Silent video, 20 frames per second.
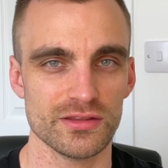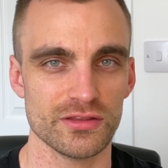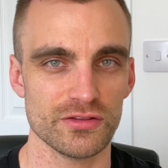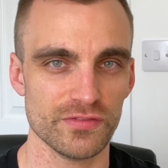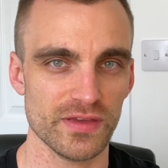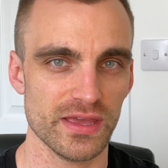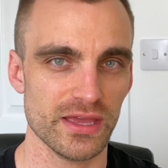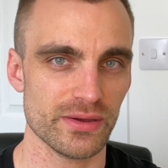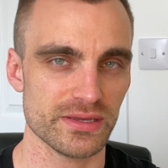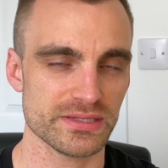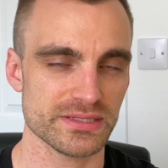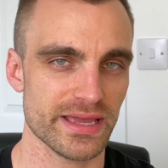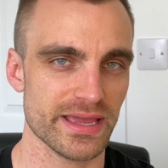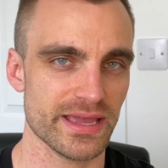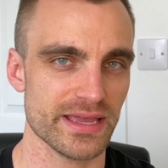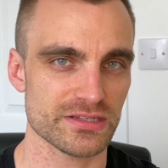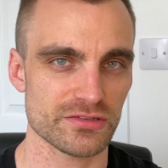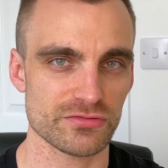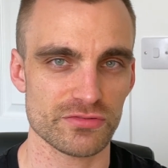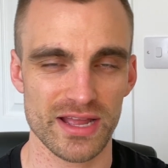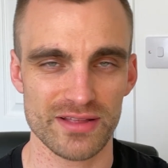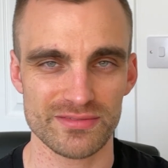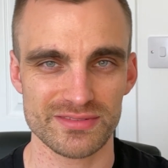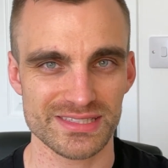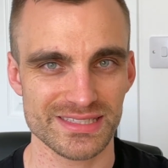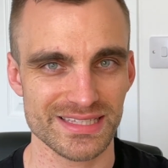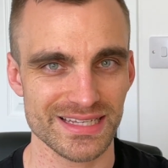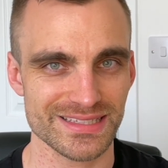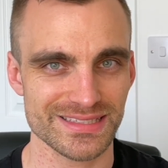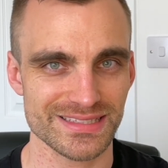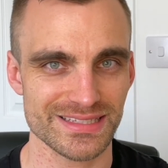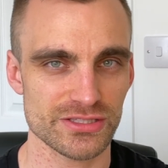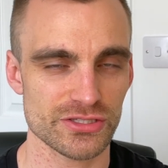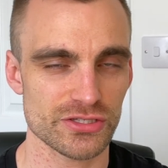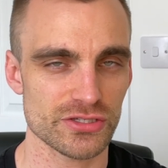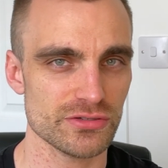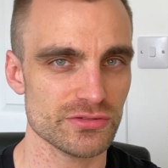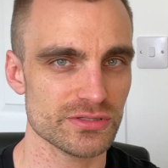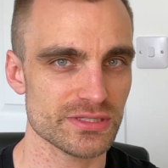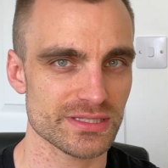The VUSA is around £62
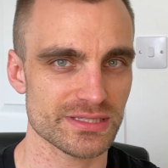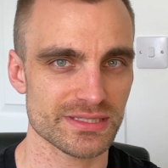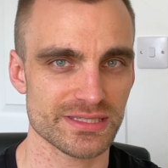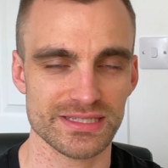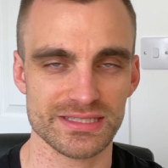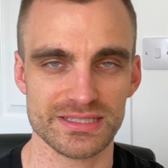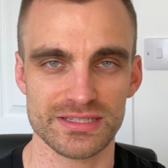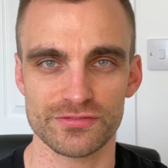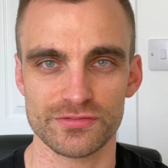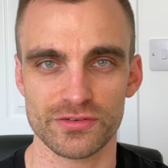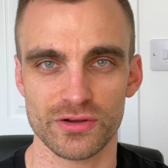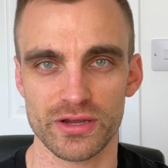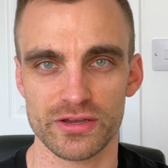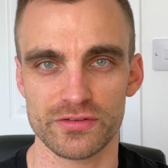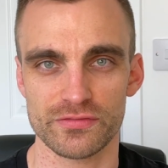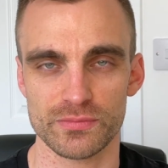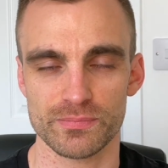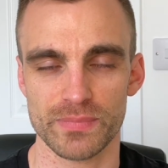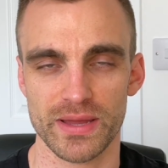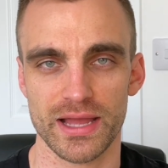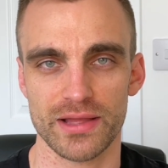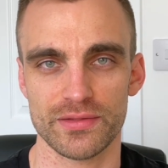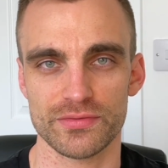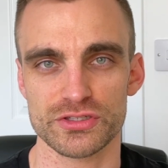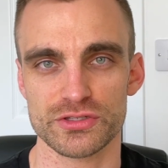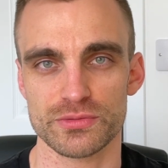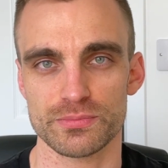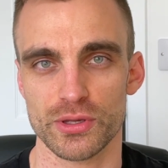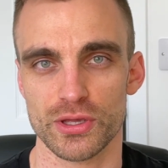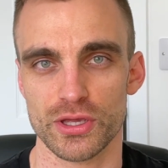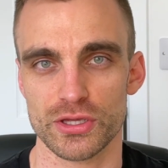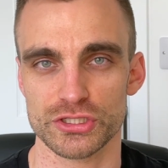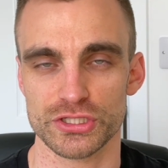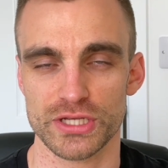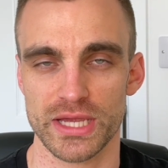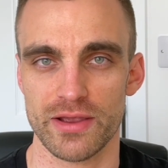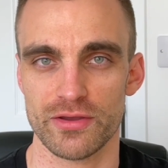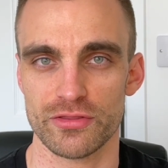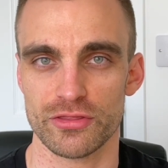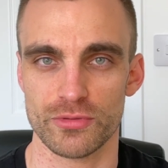to £65 per
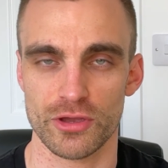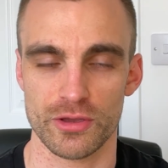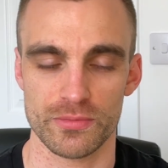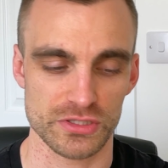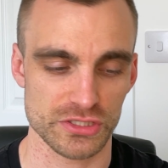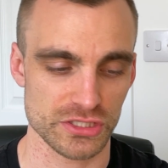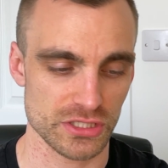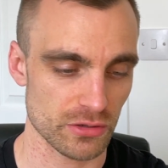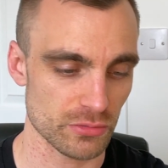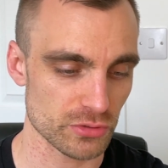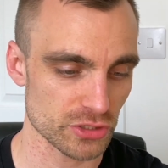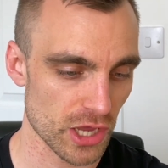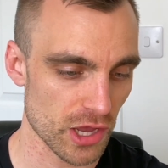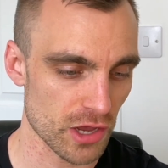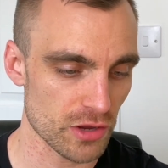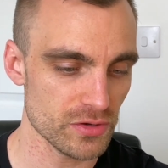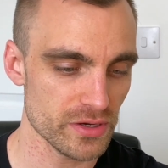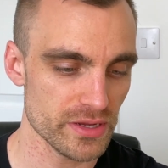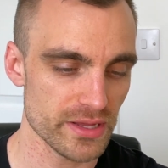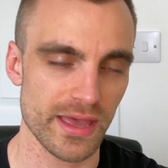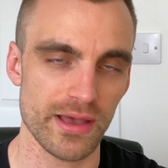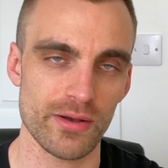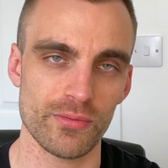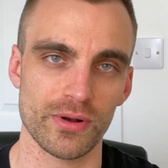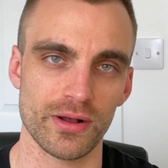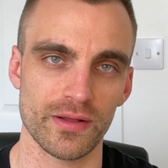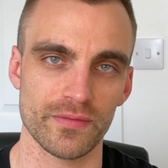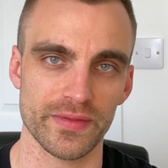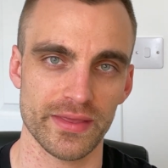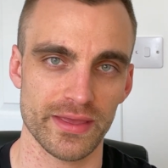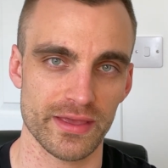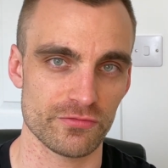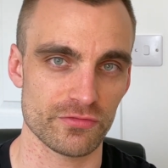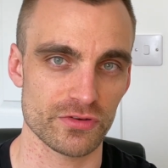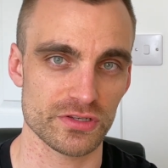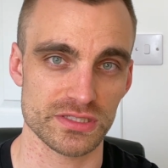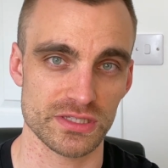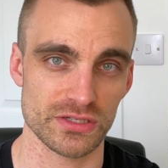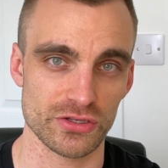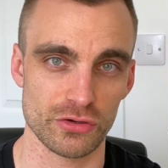share at the moment, so I would only get one
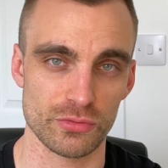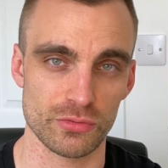every single